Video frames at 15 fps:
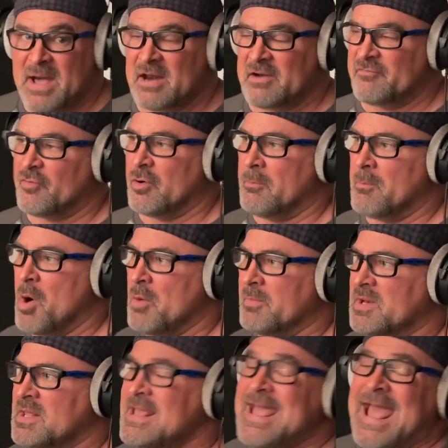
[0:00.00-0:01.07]
it for a moment.
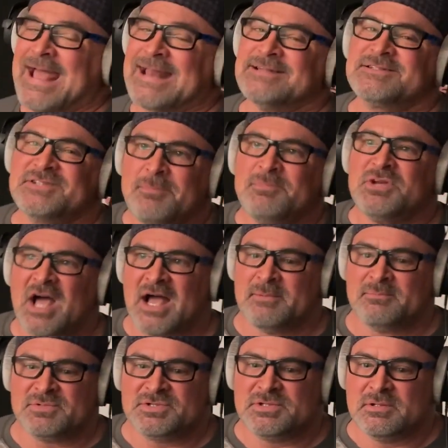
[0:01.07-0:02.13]
And
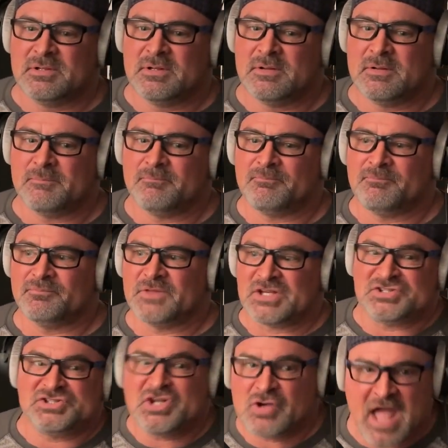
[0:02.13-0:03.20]
sometimes they
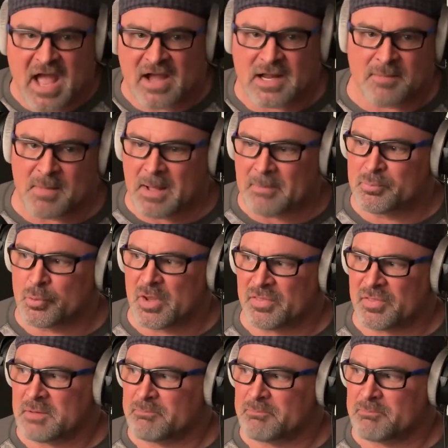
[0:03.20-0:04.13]
still can't come up with it.